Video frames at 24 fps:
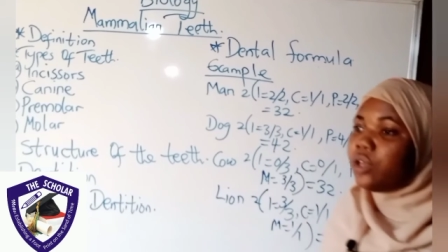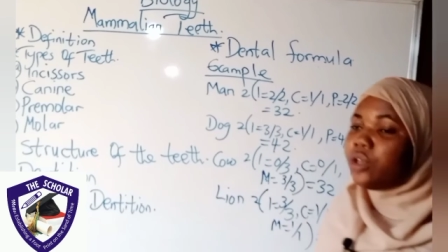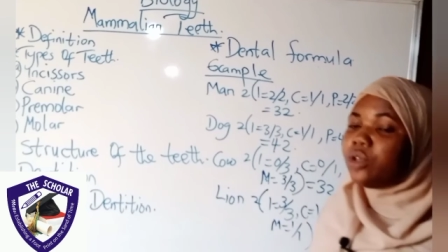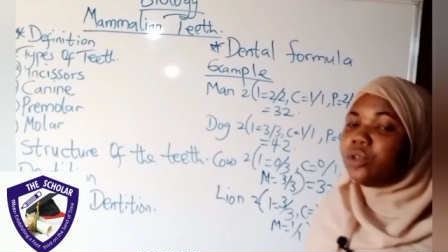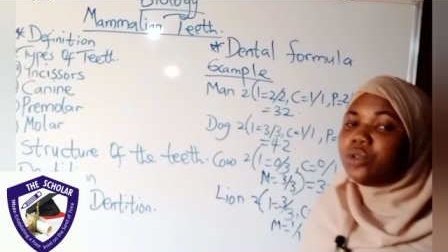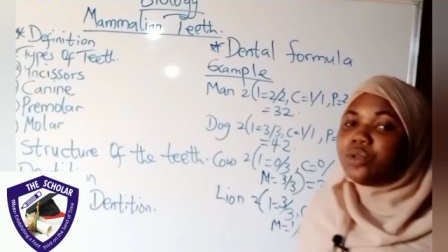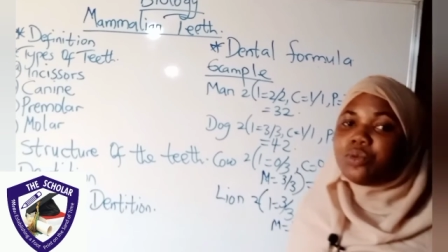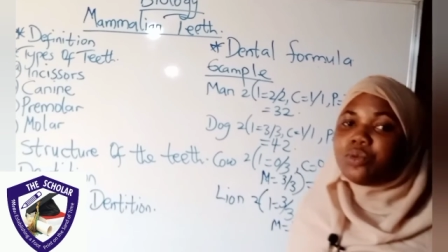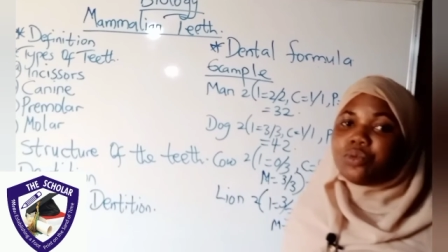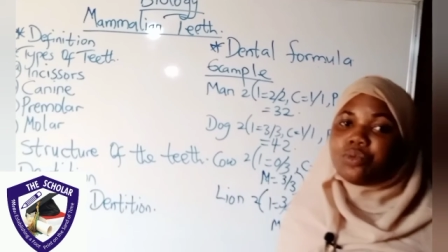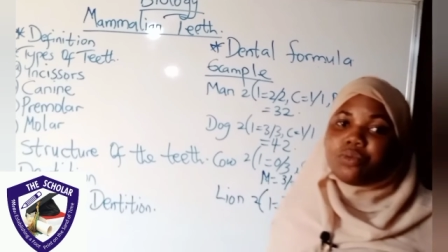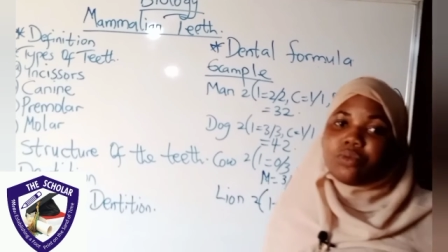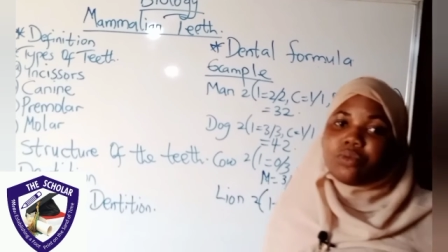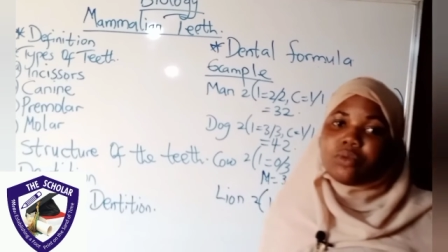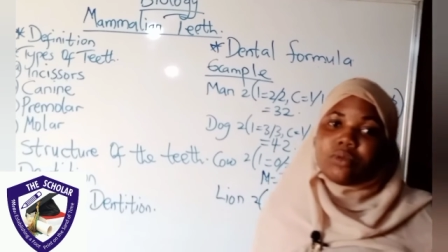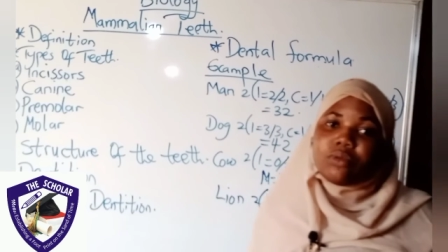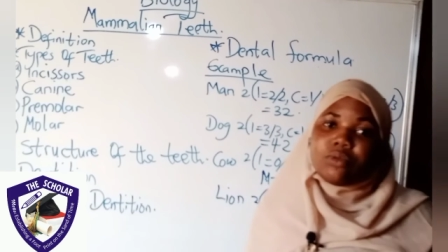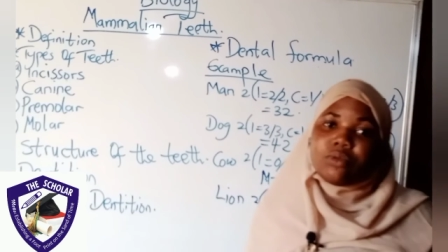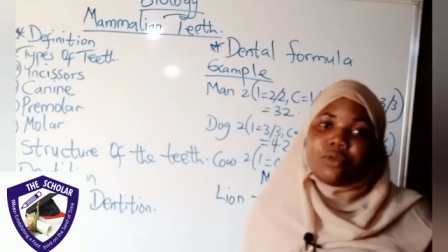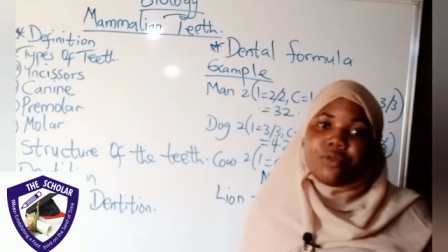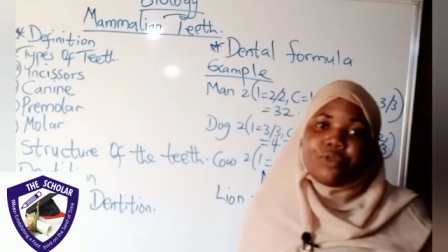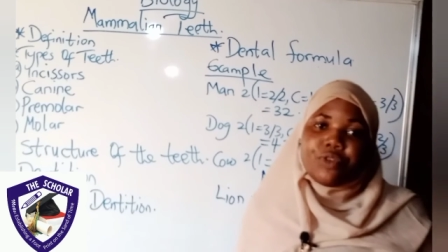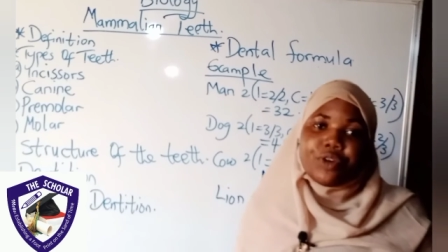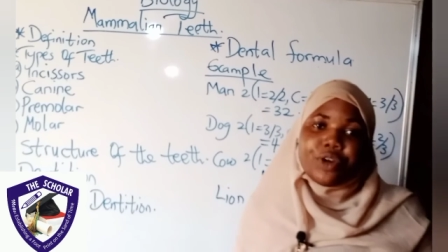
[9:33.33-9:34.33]
So
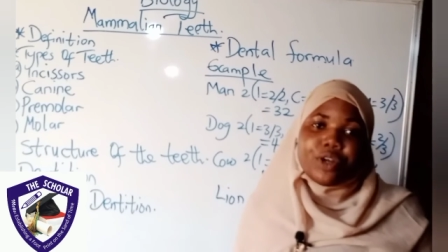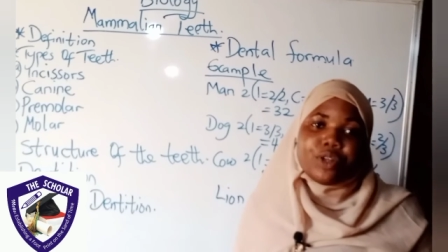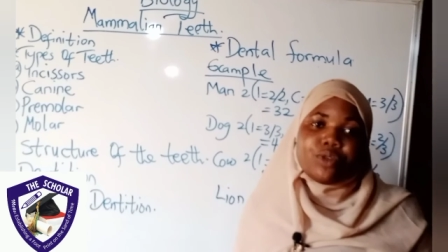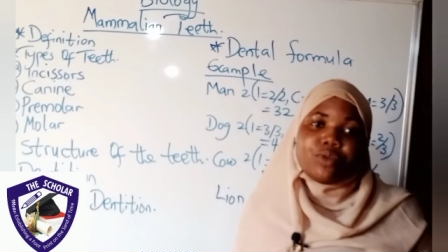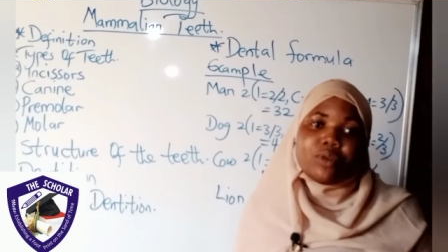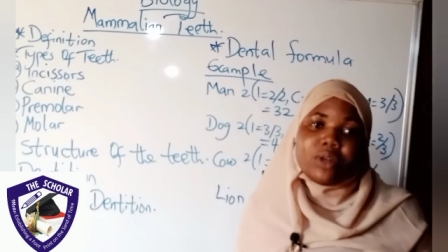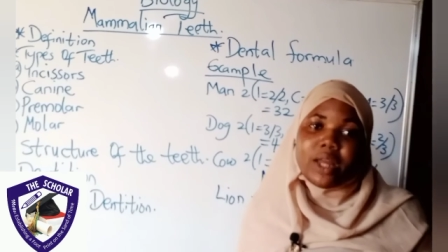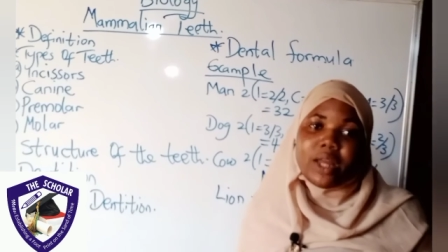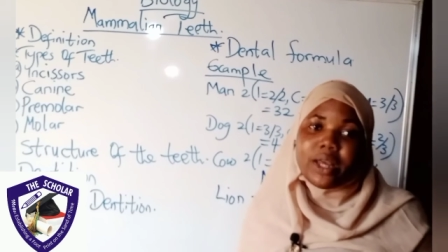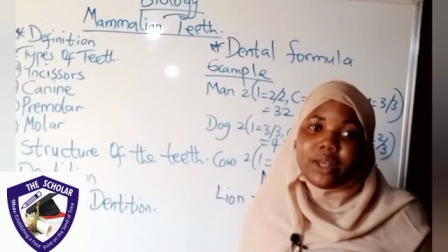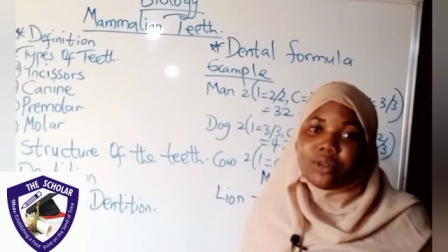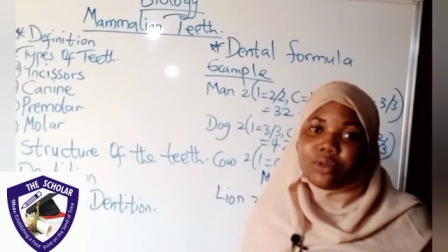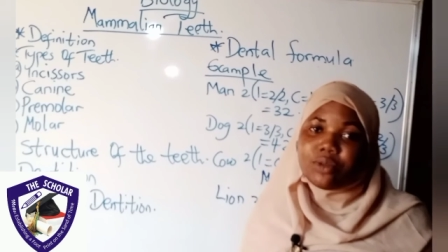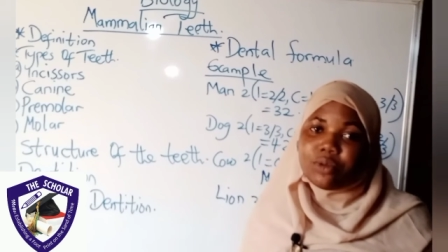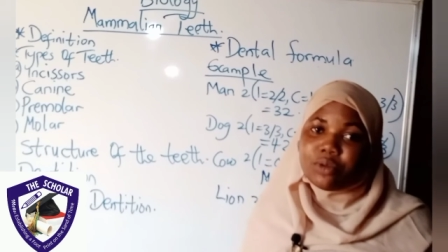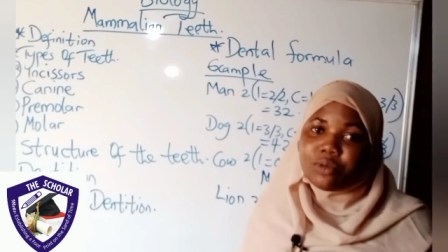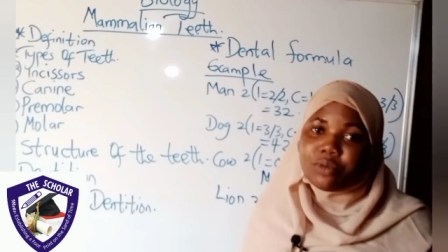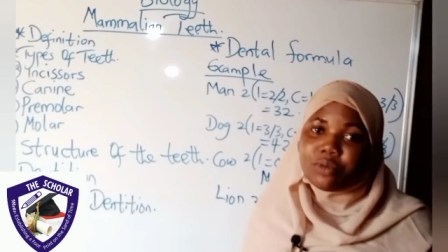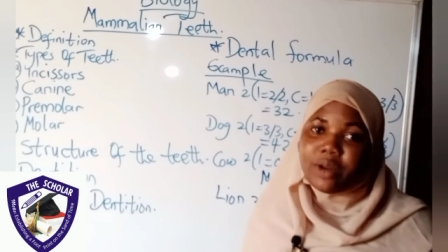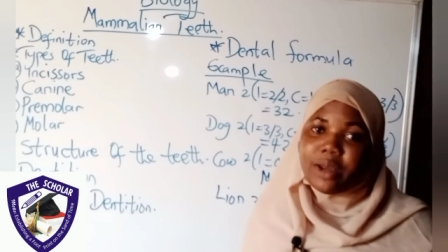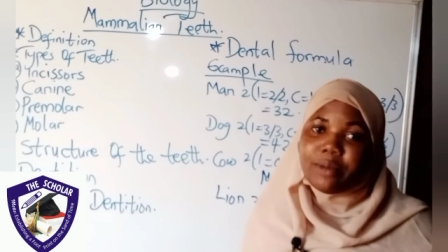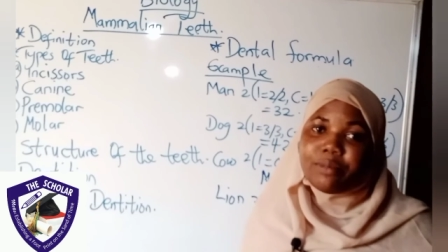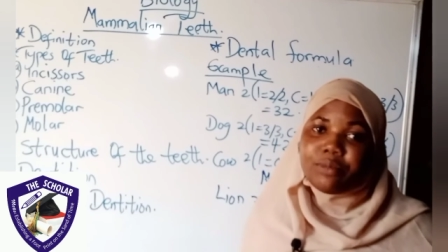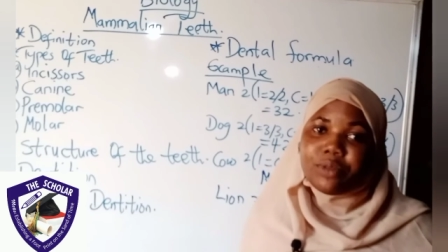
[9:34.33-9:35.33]
don't forget to like,
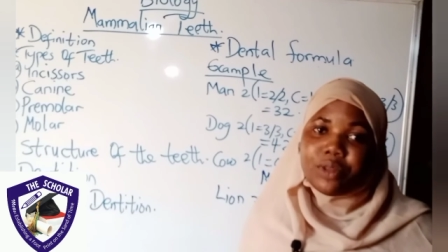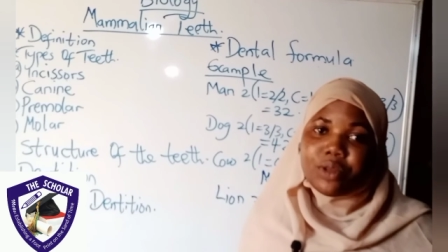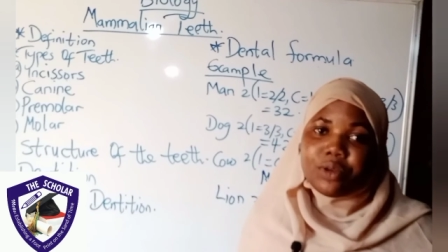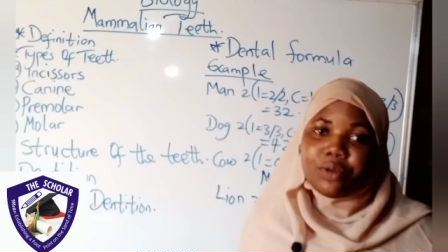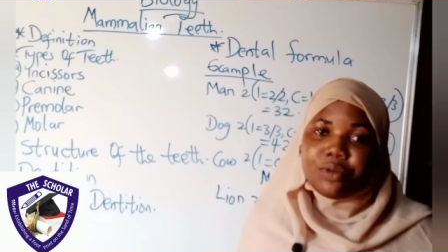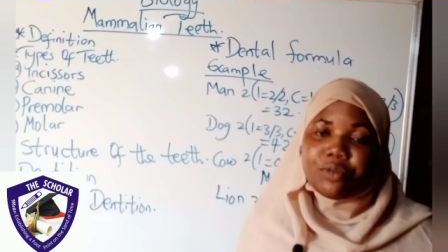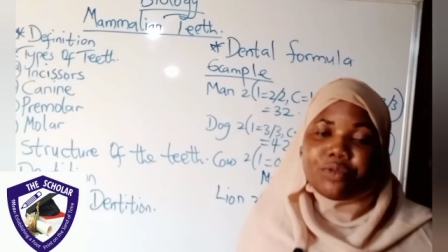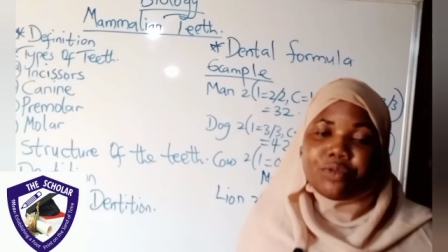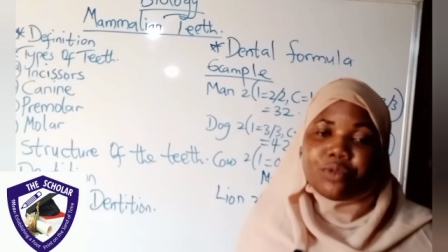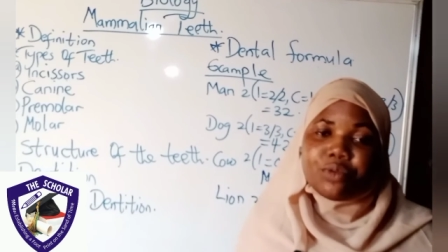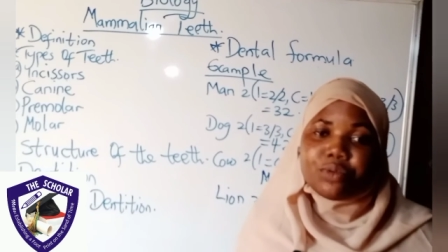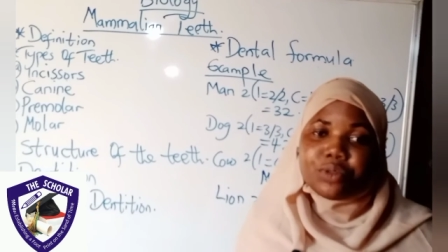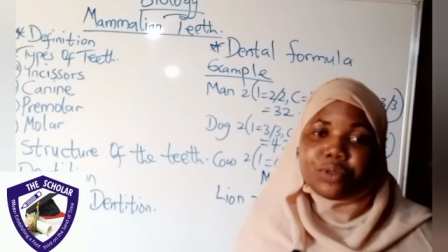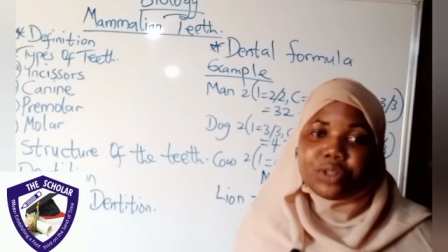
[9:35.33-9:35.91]
subscribe. Thank you for